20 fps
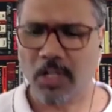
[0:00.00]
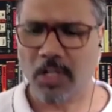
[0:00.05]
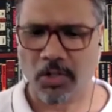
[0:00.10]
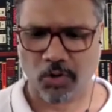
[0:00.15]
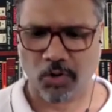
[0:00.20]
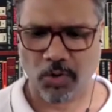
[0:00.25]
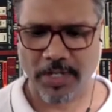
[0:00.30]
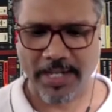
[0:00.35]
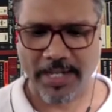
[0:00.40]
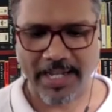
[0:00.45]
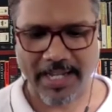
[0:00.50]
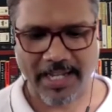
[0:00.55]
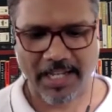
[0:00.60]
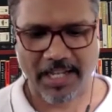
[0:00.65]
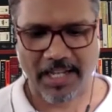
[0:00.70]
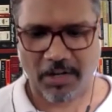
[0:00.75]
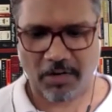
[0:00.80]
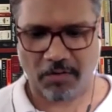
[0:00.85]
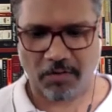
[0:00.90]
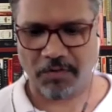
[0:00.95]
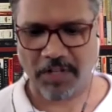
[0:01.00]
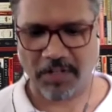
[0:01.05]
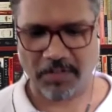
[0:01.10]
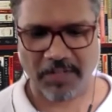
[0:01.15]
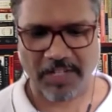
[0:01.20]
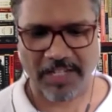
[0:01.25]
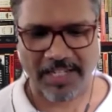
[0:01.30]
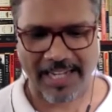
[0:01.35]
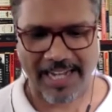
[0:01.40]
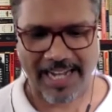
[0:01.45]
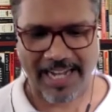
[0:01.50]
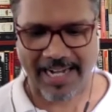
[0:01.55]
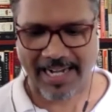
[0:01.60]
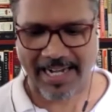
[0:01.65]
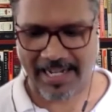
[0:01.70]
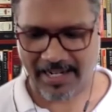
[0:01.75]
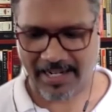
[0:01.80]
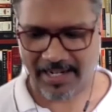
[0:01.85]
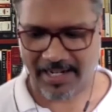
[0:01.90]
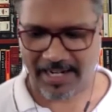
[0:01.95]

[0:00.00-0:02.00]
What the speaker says: Today, we are,